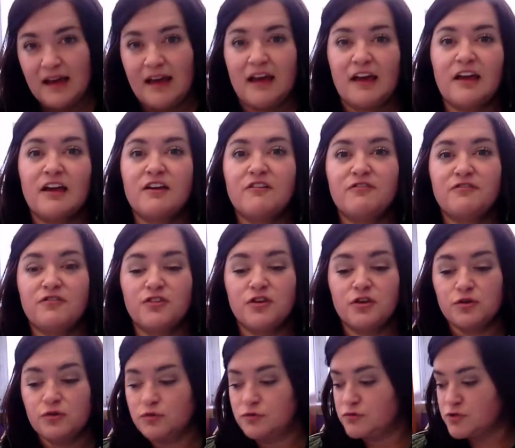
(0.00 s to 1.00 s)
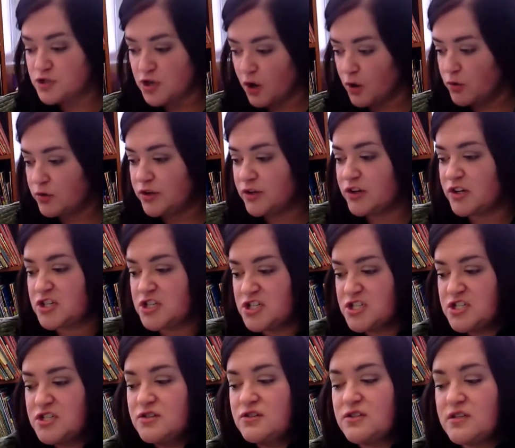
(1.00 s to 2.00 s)
If you don't, you could
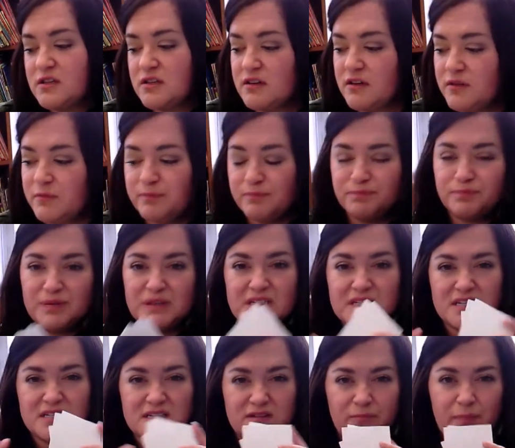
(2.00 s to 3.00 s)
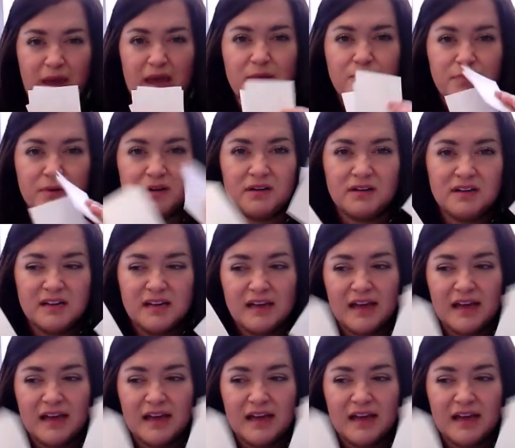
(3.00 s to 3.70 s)
just use little pieces of paper